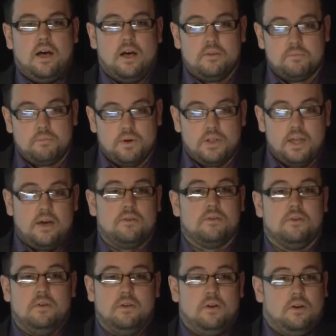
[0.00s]
and put out
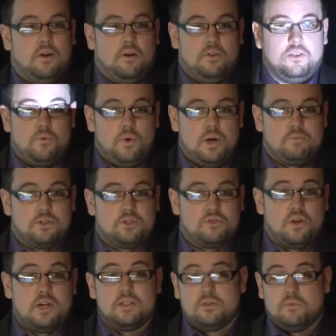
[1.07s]
on the web
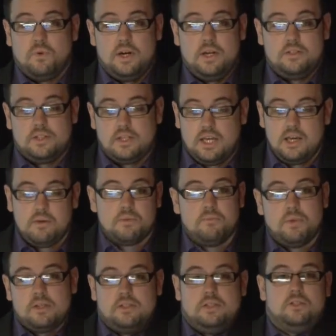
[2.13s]
straight away to keep the
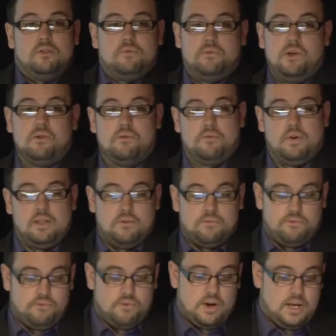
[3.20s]
message of your event
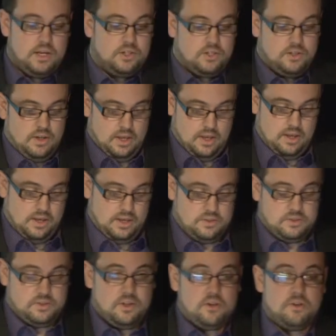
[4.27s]
fresh.
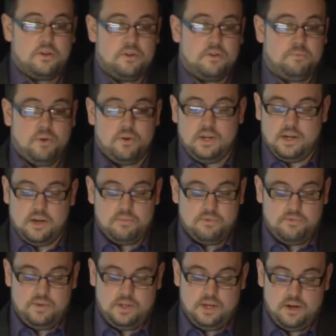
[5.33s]
It's no good putting up a
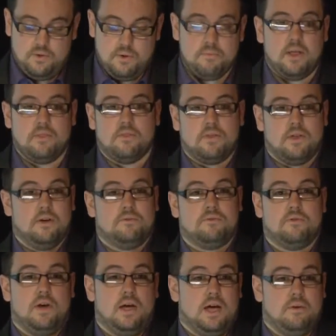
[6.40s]
video a month
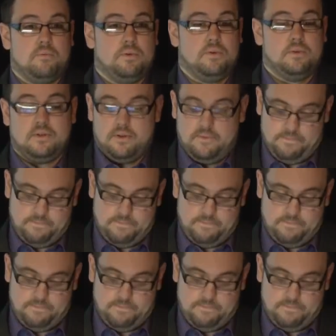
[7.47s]
after it happened.